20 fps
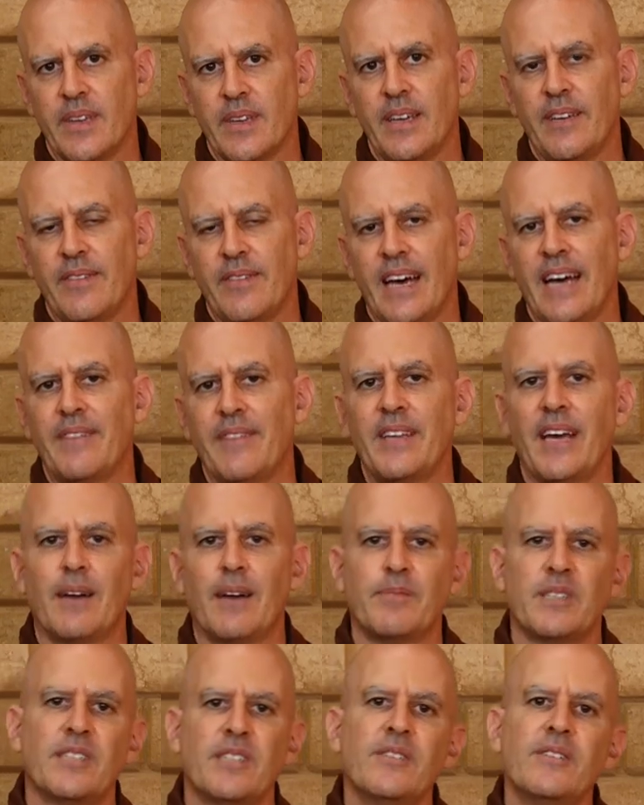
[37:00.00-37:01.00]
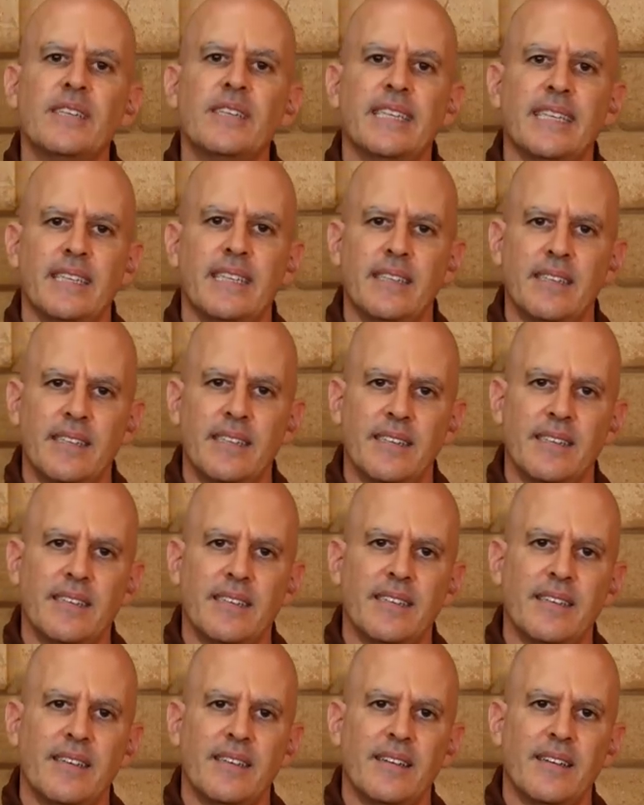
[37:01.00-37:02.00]
If I have the opportunity,
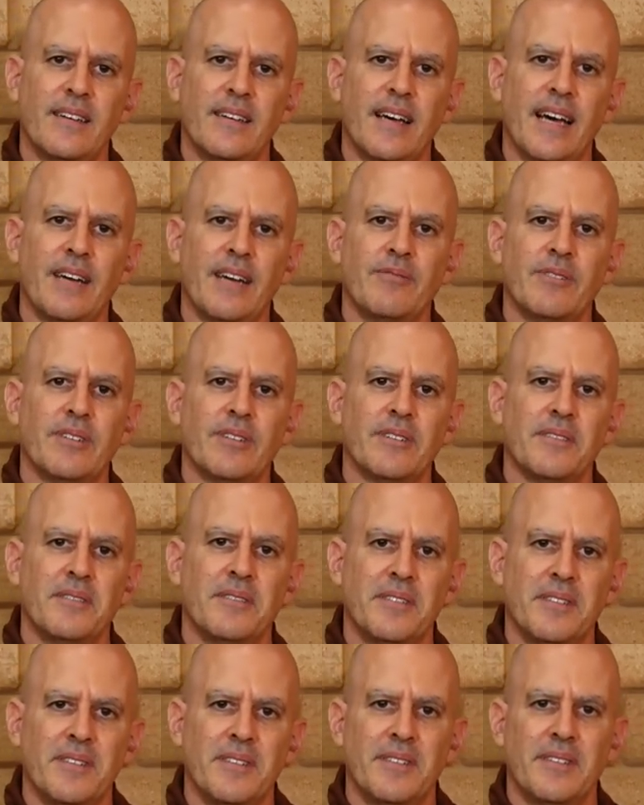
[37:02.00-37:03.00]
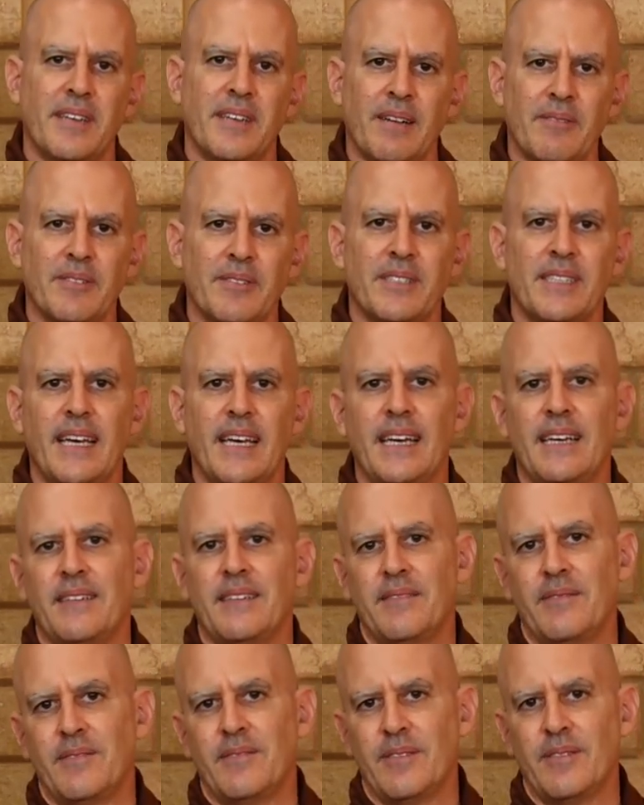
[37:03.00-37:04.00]
I will
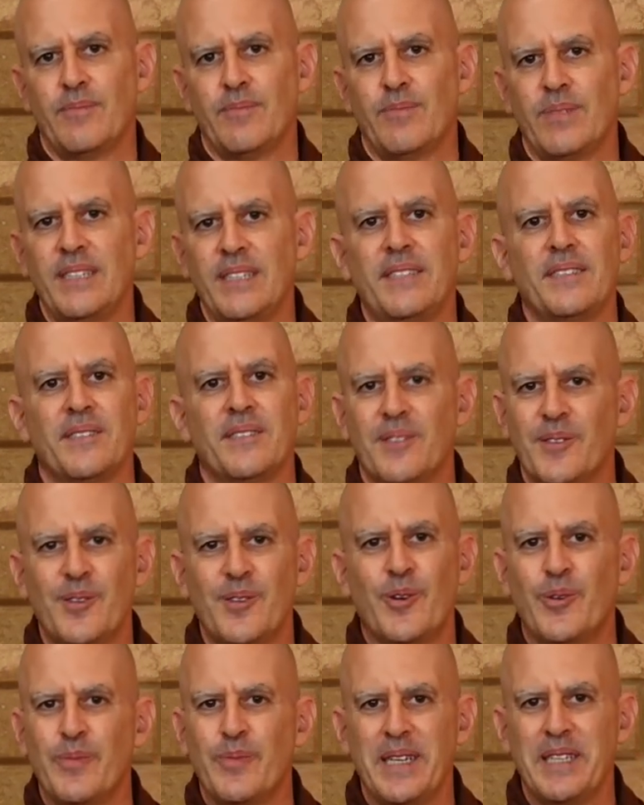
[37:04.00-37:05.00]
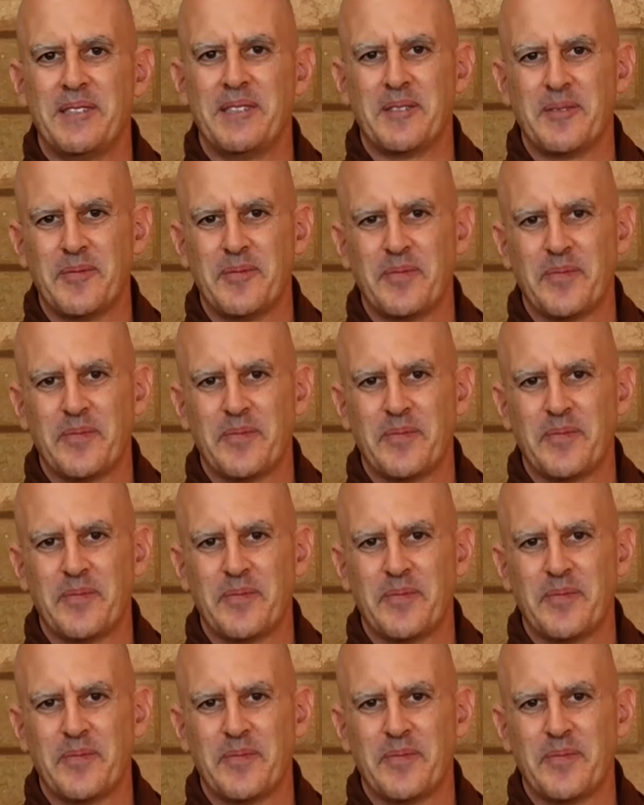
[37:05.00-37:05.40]
say, please, no meat.